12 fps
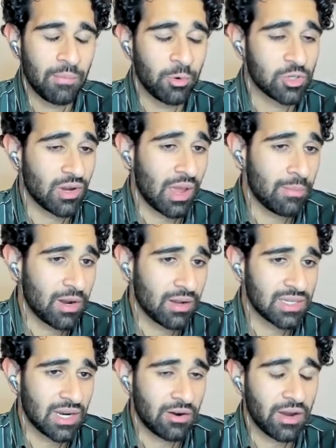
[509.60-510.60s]
which I'm in
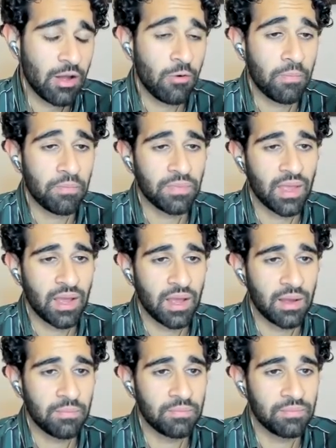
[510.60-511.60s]
Ontario.
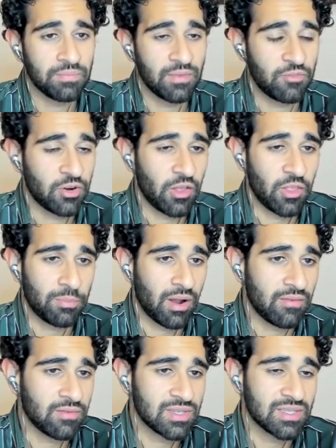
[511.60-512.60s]
If you're in other
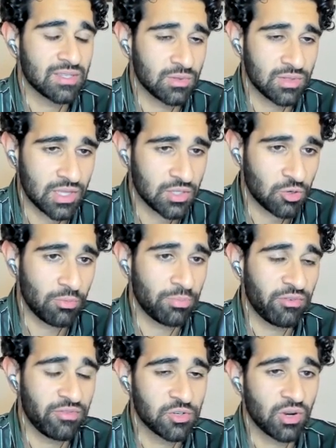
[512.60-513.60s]
provinces, that's your own
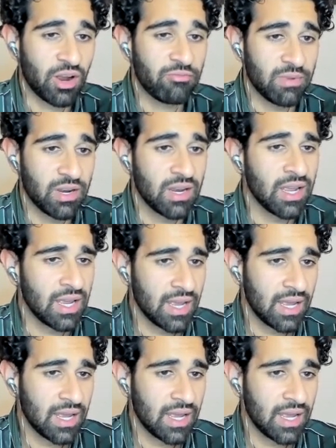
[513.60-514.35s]
provincial government,